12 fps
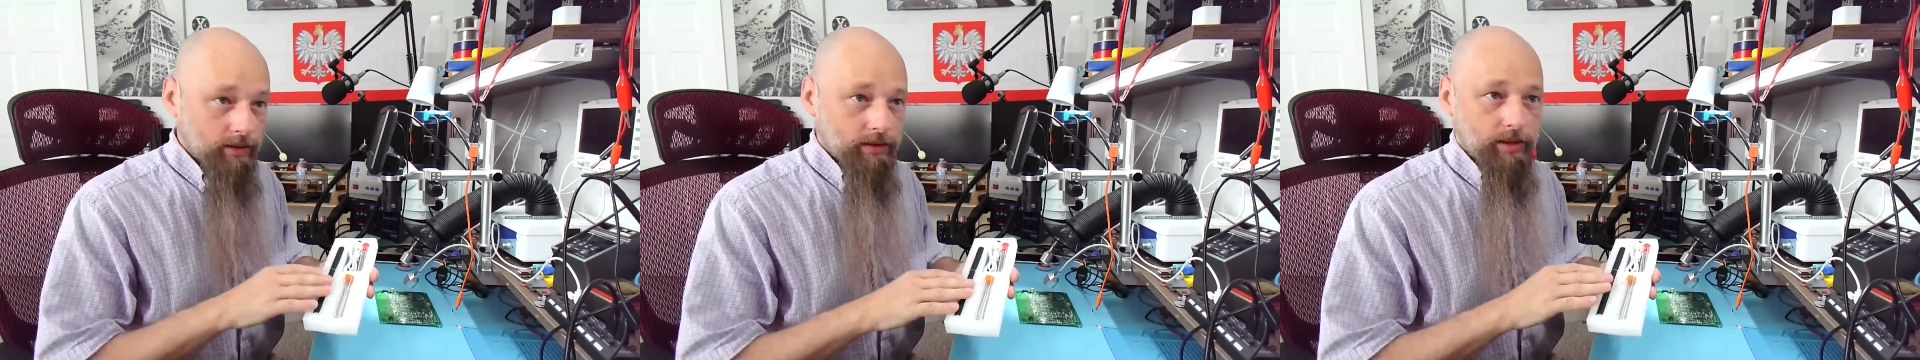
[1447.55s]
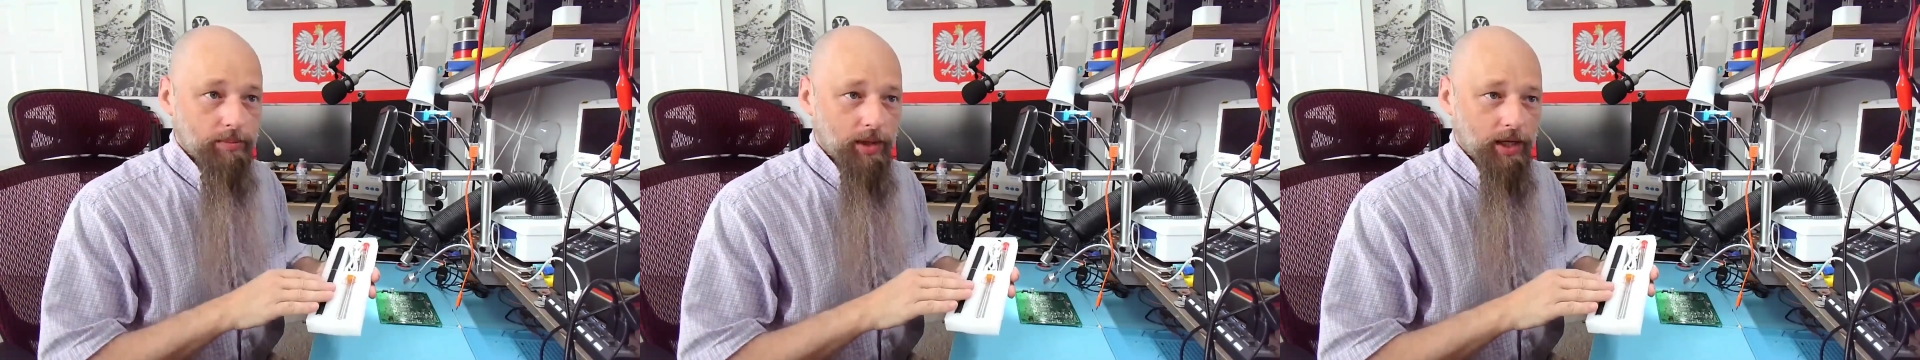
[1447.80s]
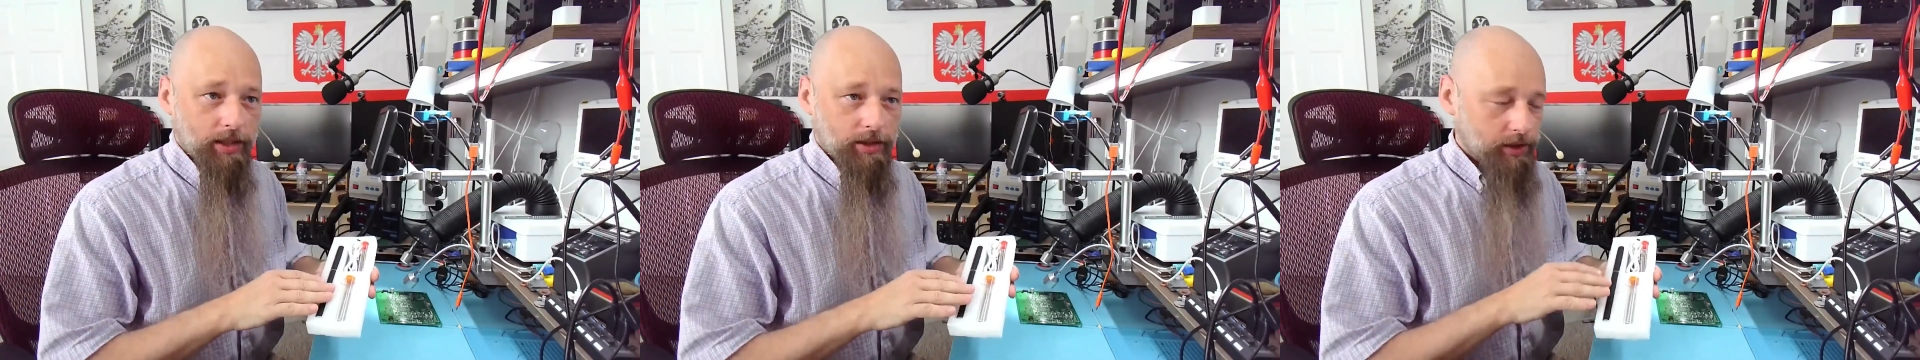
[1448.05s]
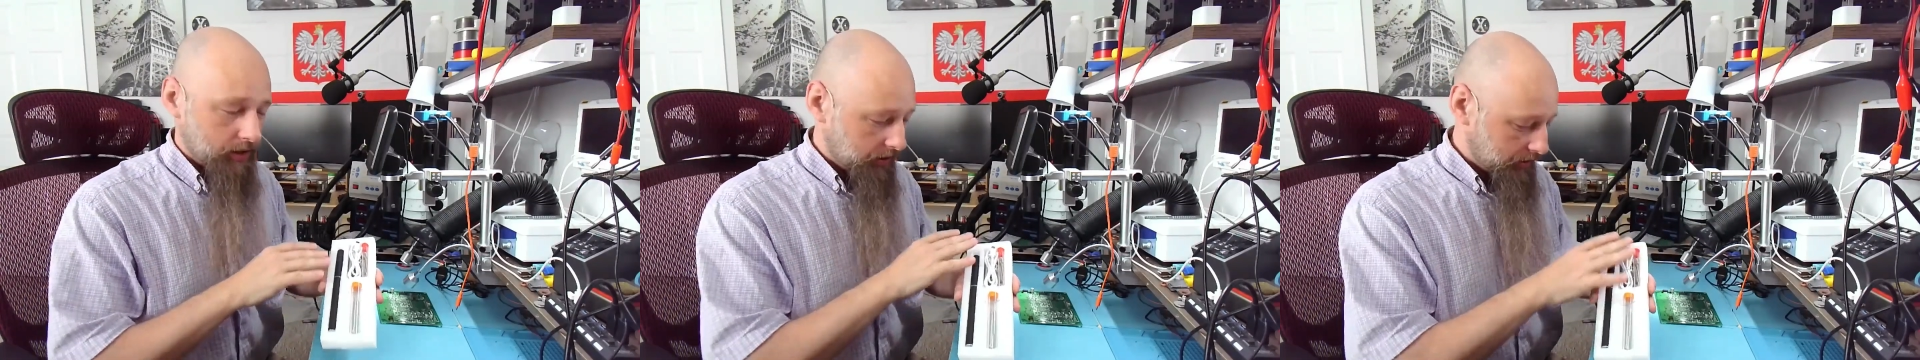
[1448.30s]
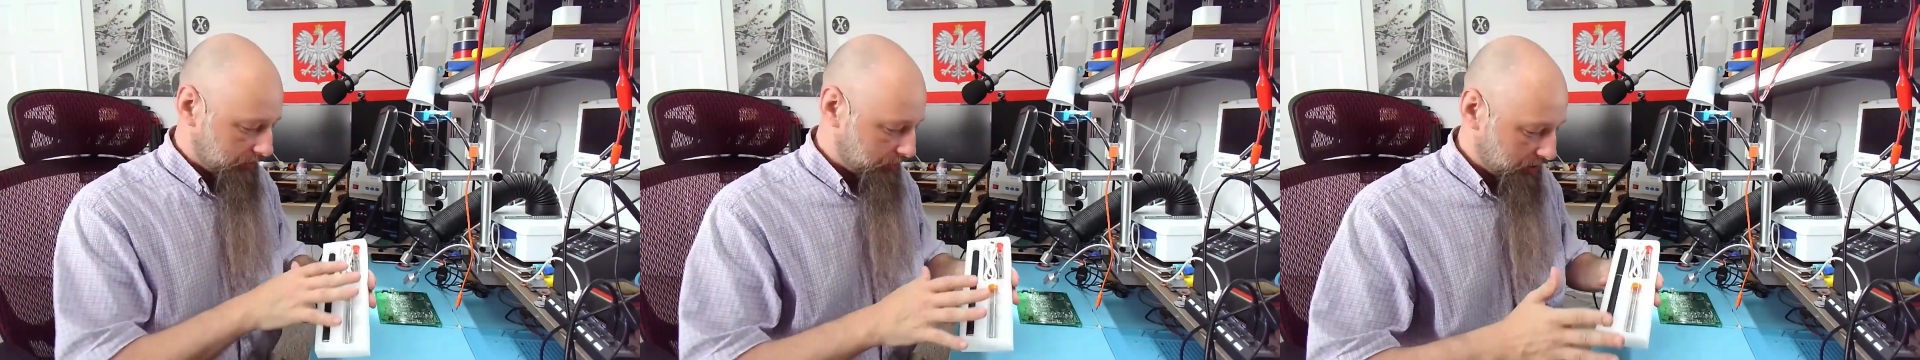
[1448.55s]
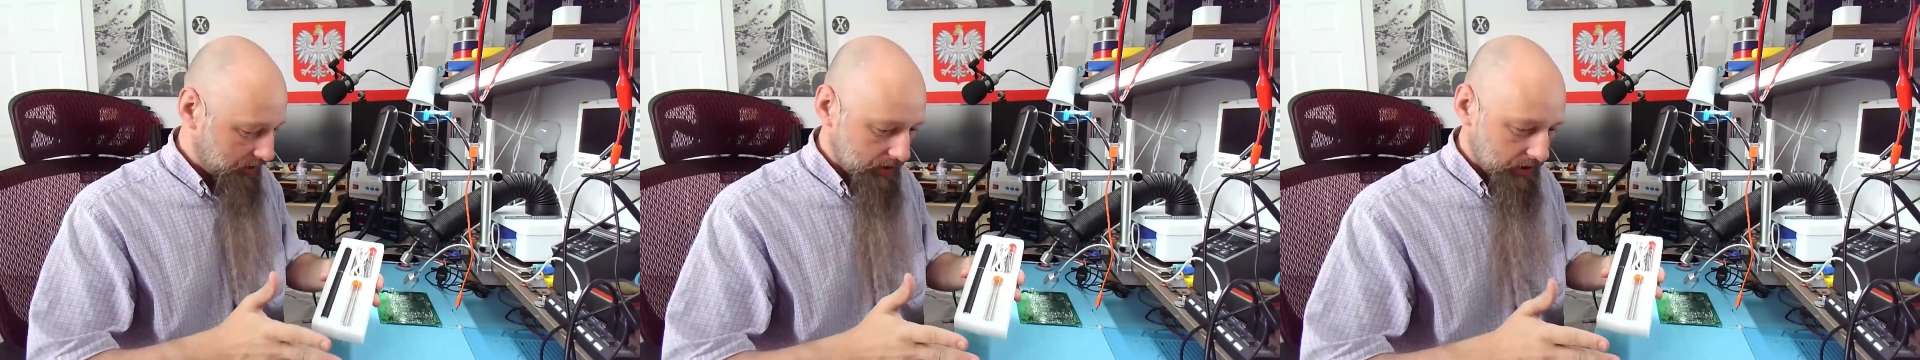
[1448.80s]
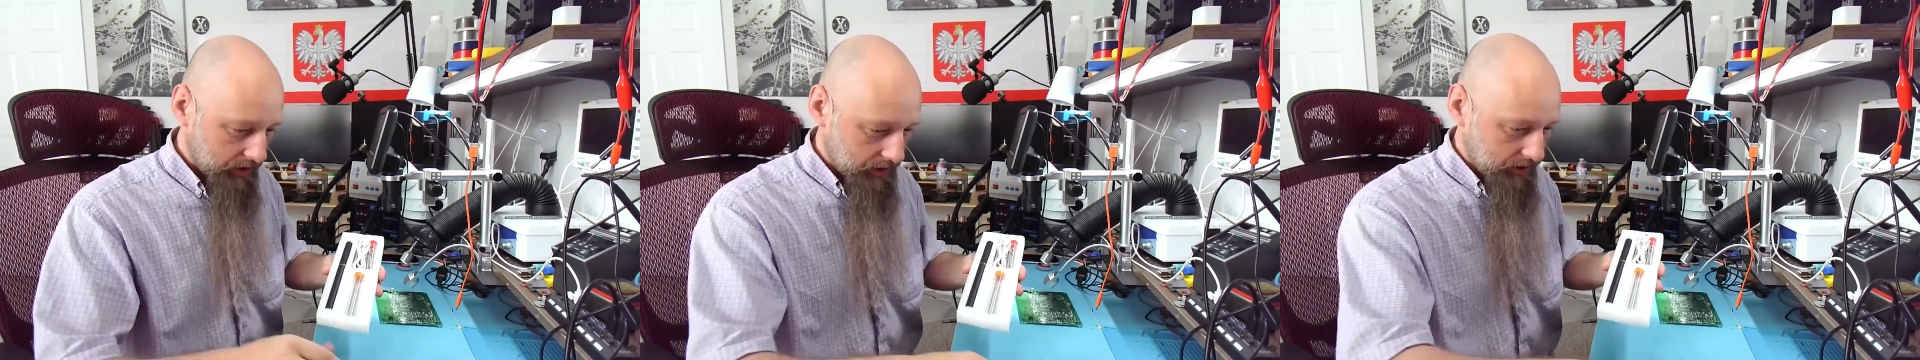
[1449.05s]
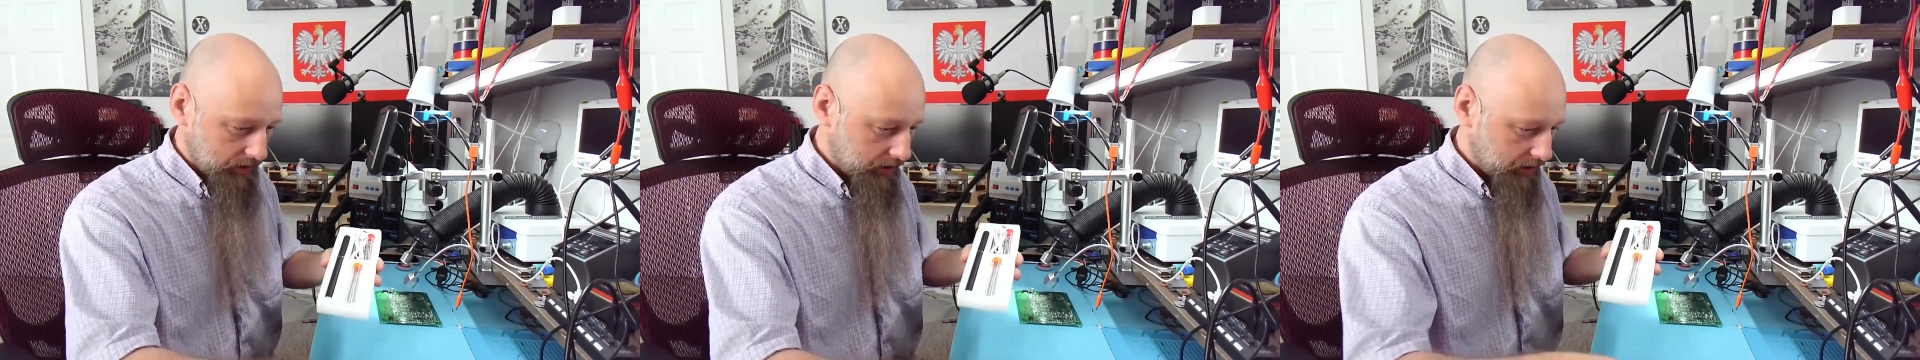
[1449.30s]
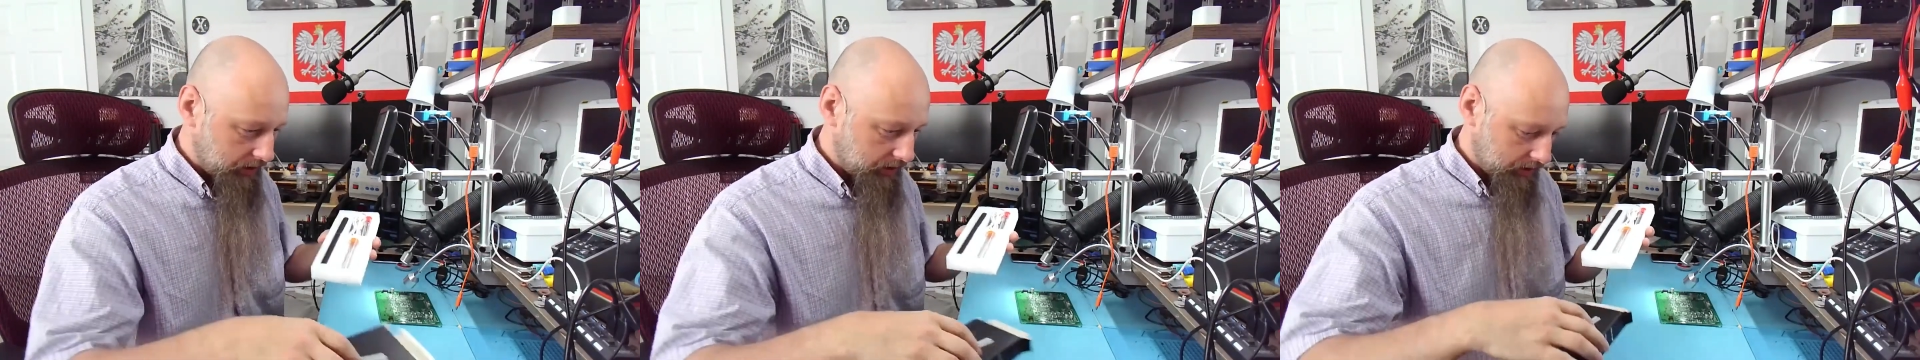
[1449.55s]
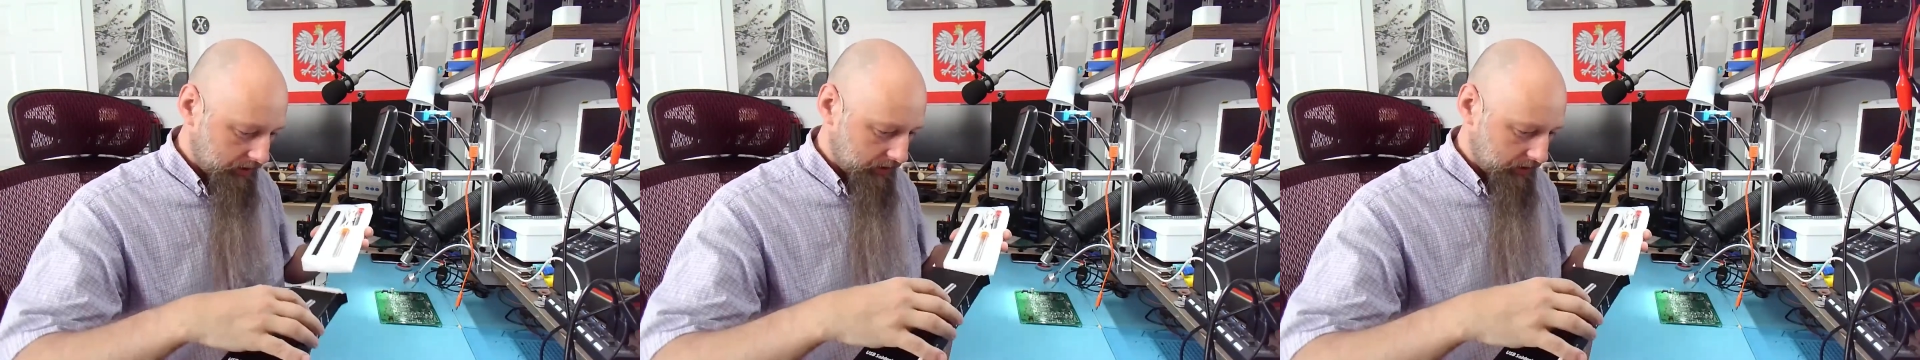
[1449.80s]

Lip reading: The packaging is pretty neat.